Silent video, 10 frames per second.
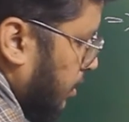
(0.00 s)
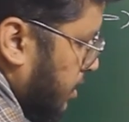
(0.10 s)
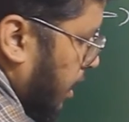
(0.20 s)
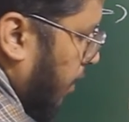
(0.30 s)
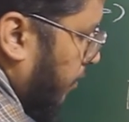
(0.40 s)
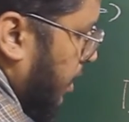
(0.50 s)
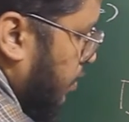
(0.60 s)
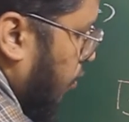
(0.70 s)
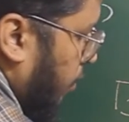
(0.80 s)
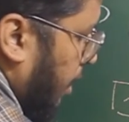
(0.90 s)
The sideways
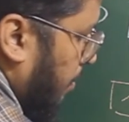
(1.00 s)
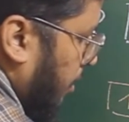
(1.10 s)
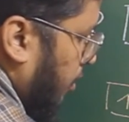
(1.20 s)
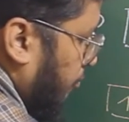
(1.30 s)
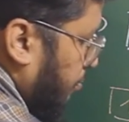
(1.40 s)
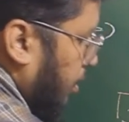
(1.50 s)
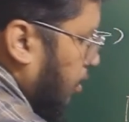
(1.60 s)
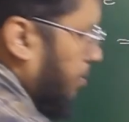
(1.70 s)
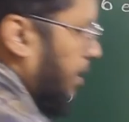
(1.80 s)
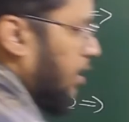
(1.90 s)
overlapping of p
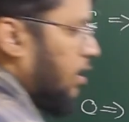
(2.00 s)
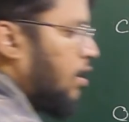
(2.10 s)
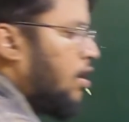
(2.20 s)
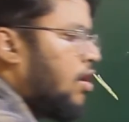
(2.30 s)
orbital